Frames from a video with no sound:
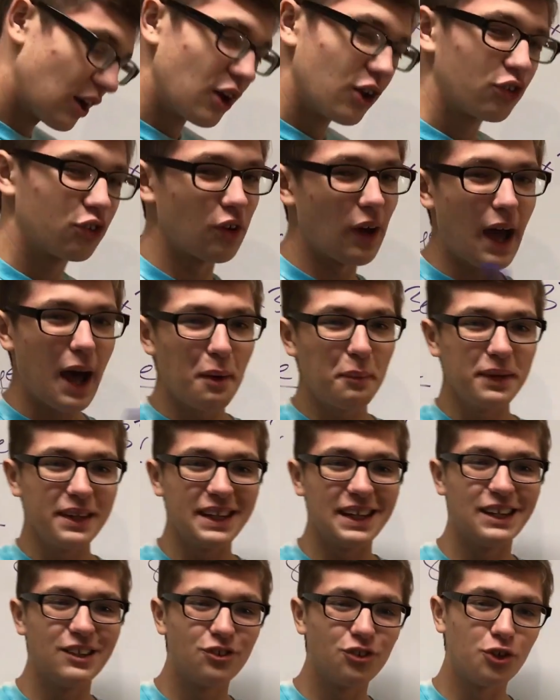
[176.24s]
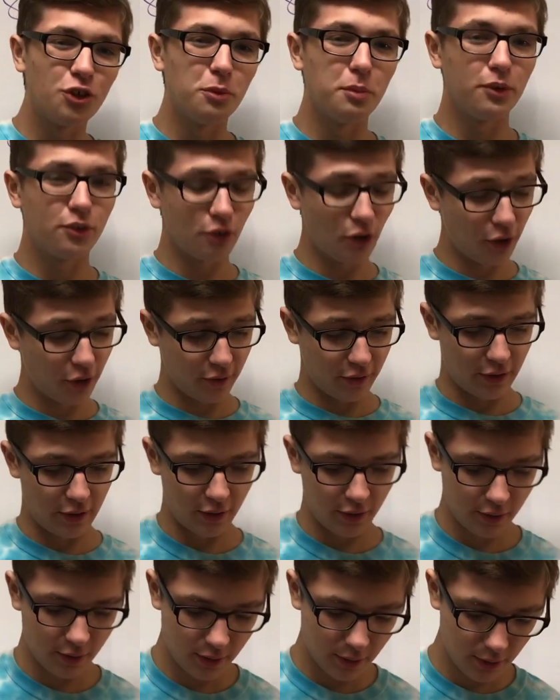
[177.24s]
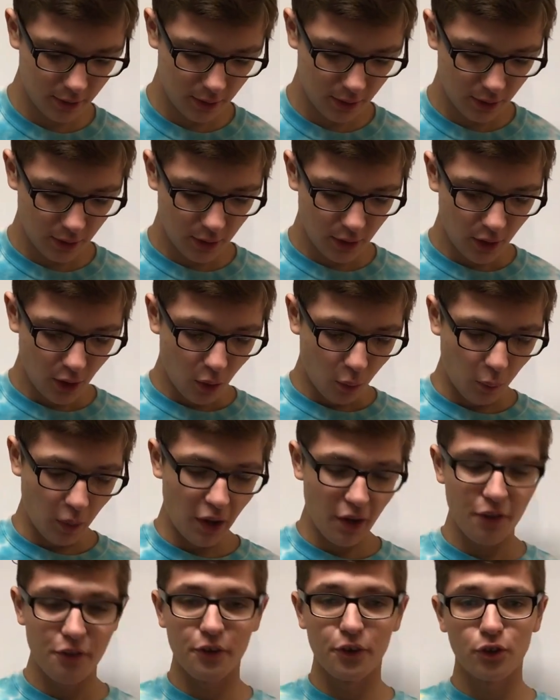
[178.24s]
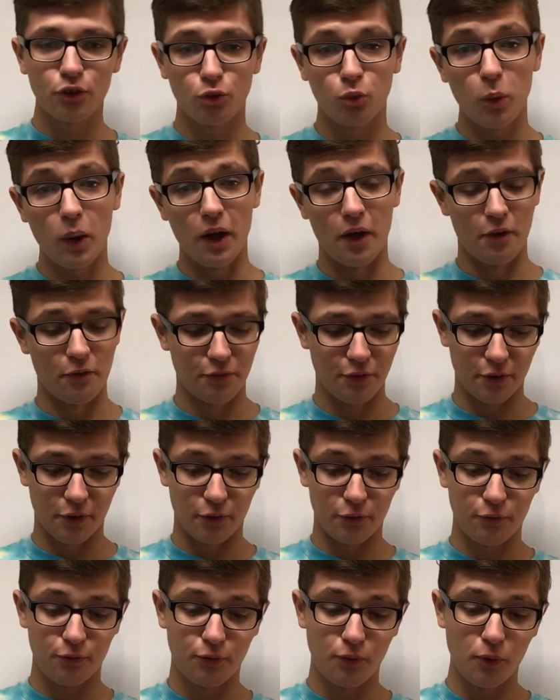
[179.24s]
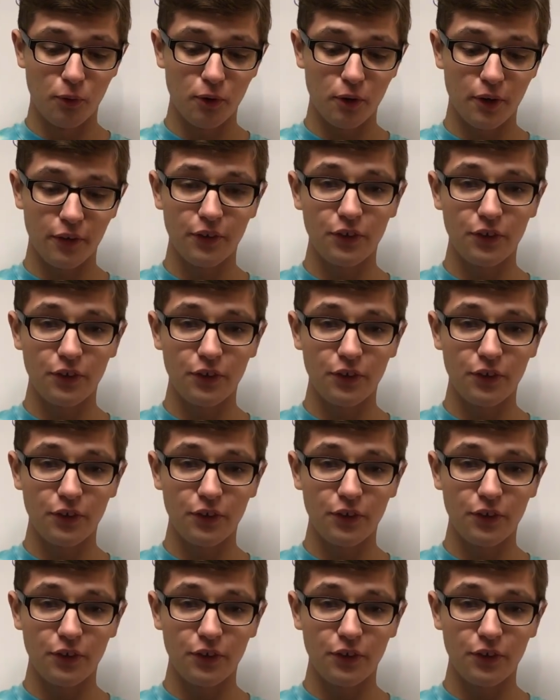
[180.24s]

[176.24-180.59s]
So how many edge cubies are there? Well, there are 12. There are 4 on